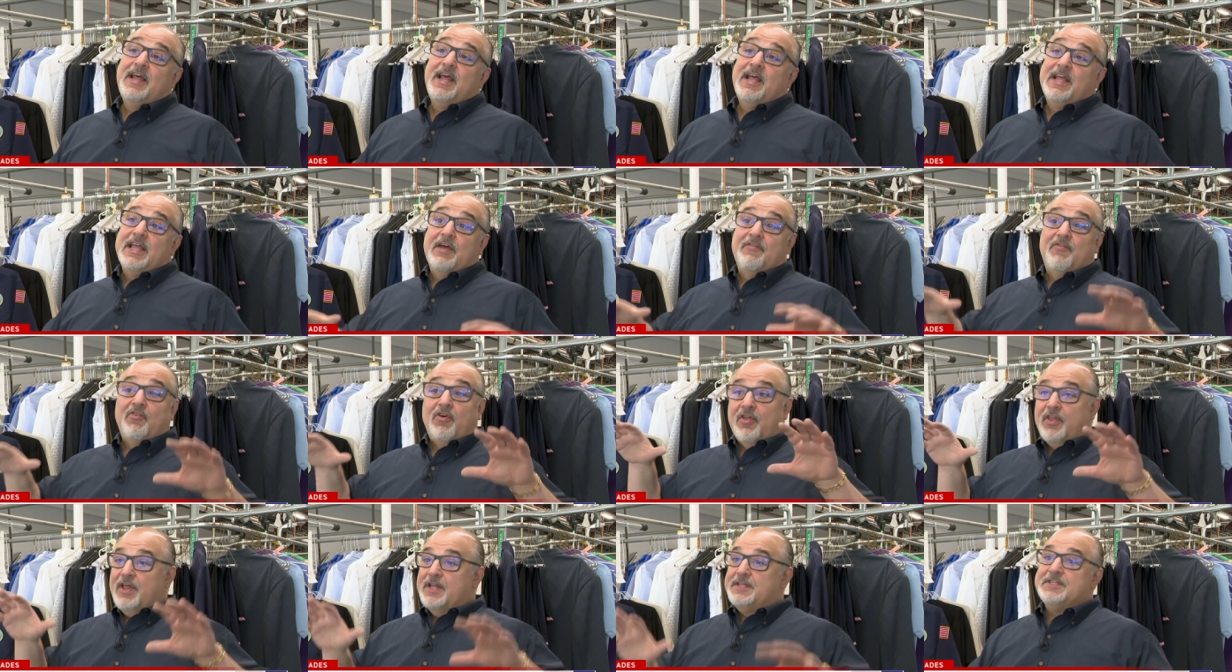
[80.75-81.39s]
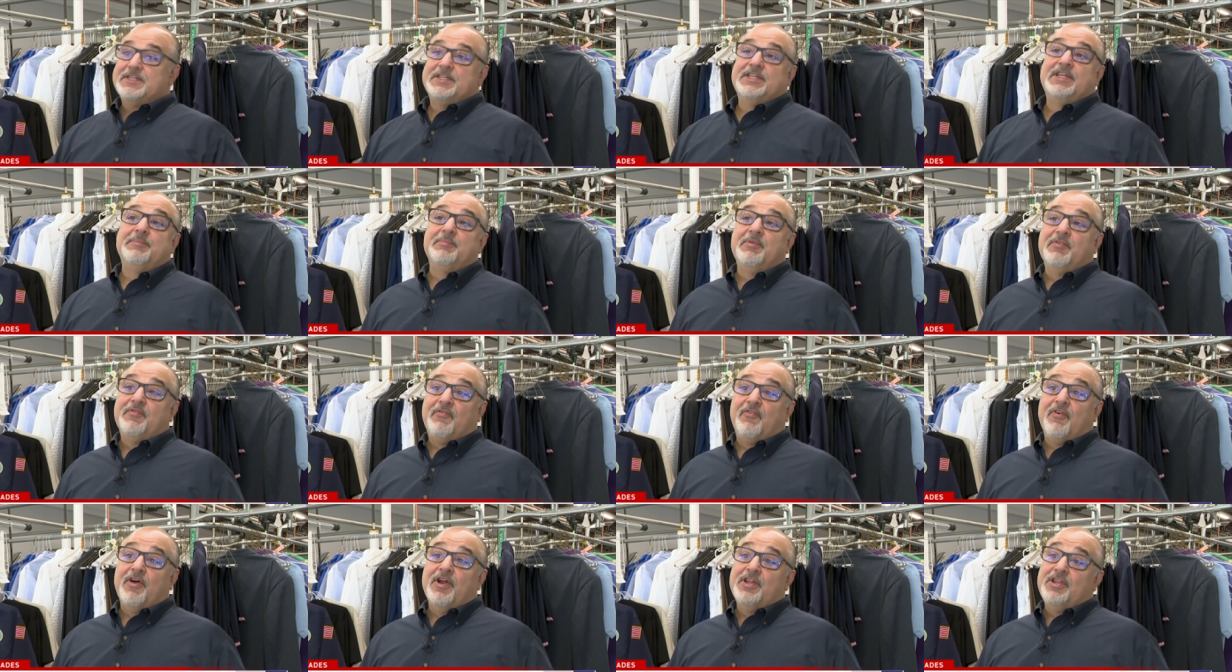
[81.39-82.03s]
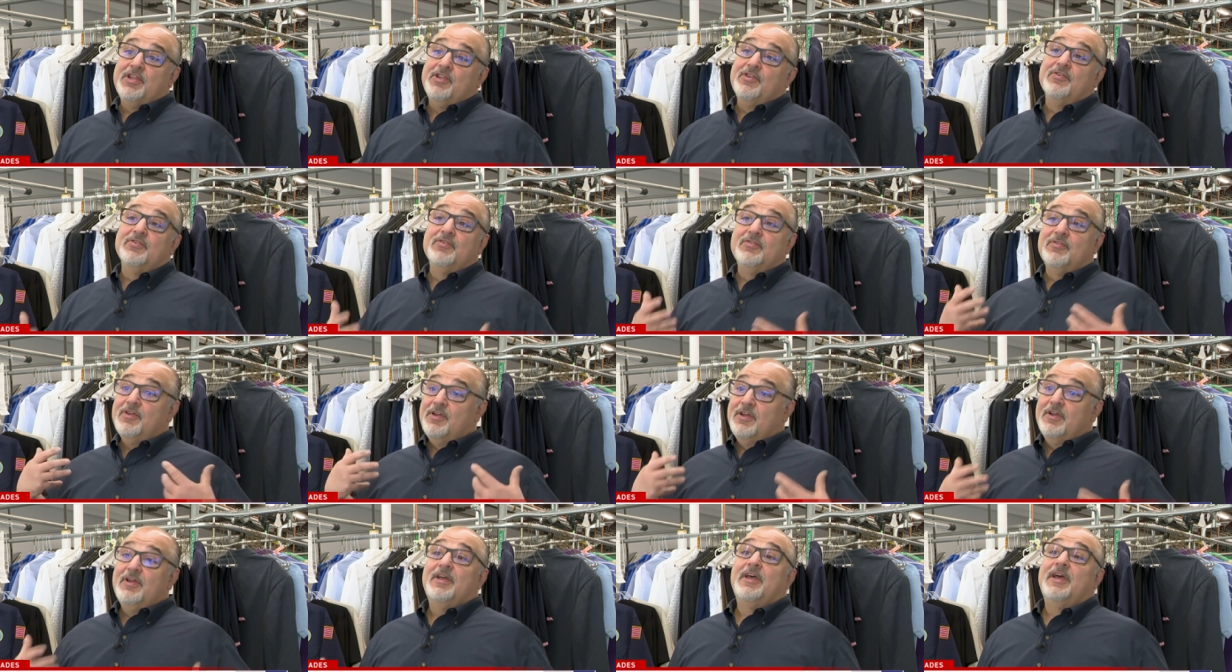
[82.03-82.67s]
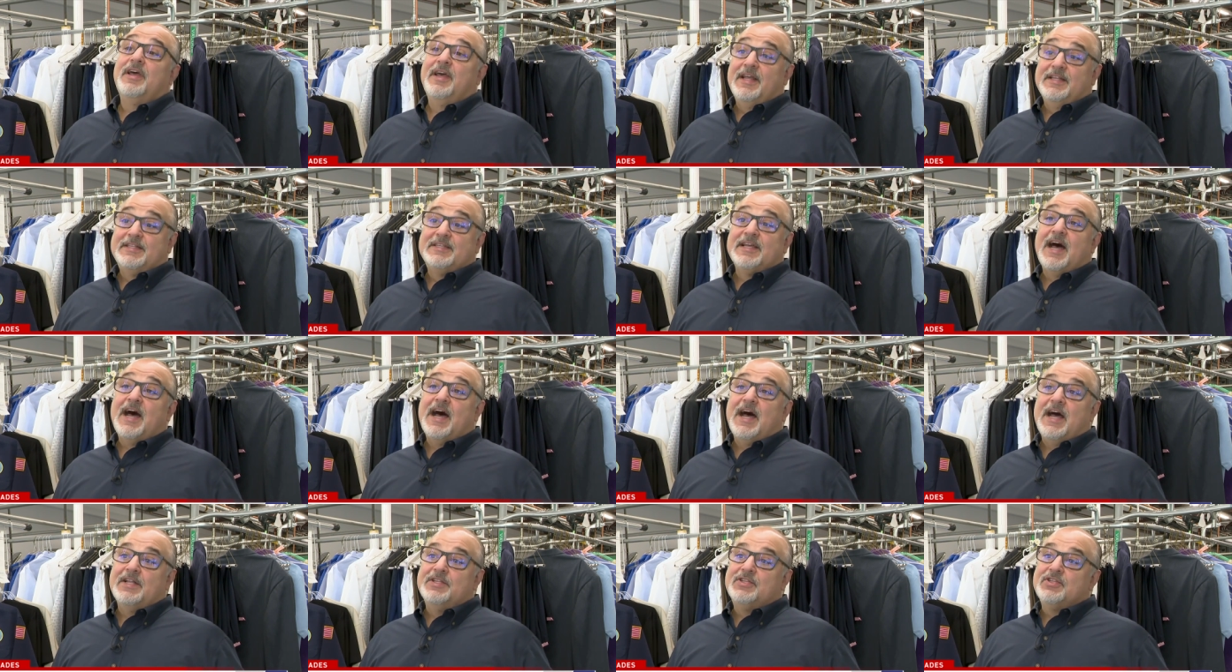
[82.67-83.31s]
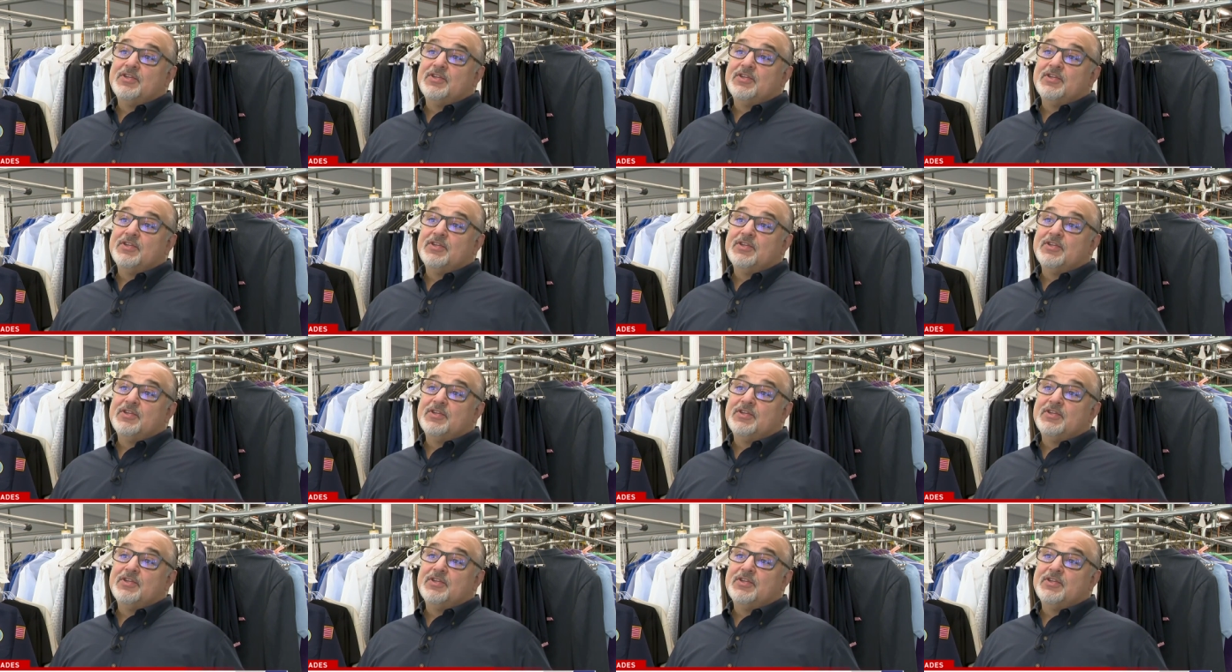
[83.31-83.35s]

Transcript: you have all that steam in front of you, it's hot.